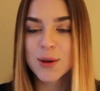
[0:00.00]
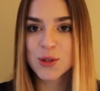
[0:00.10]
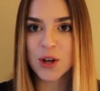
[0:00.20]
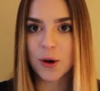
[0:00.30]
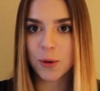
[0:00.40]

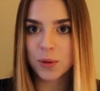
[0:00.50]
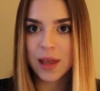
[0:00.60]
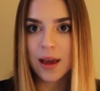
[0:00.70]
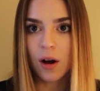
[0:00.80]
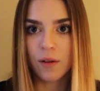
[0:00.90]
so
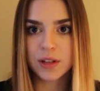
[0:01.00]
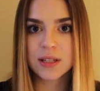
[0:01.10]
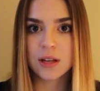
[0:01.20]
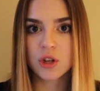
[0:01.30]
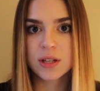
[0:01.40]
they
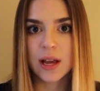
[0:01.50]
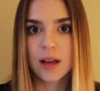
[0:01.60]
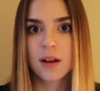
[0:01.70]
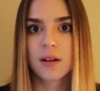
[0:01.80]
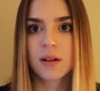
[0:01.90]
obviously just
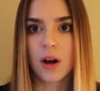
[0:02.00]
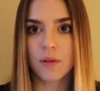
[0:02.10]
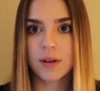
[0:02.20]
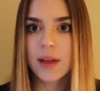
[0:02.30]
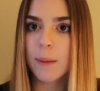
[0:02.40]
like got
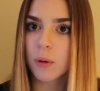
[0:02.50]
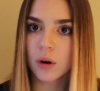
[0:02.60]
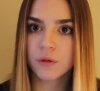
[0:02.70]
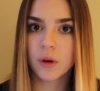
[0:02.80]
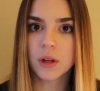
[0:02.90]
rid of that
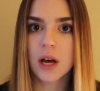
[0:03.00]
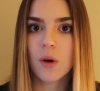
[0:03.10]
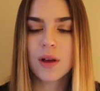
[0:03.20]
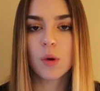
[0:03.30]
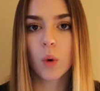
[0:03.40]

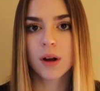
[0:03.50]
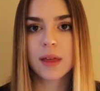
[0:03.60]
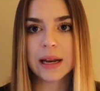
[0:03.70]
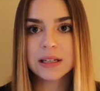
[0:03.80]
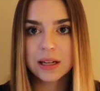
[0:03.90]
portfolio and the work
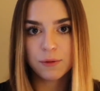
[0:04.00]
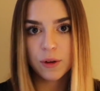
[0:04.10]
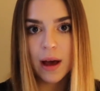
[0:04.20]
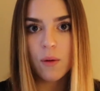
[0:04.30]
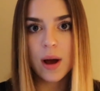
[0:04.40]
that I did for
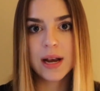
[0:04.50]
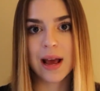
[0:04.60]
that one,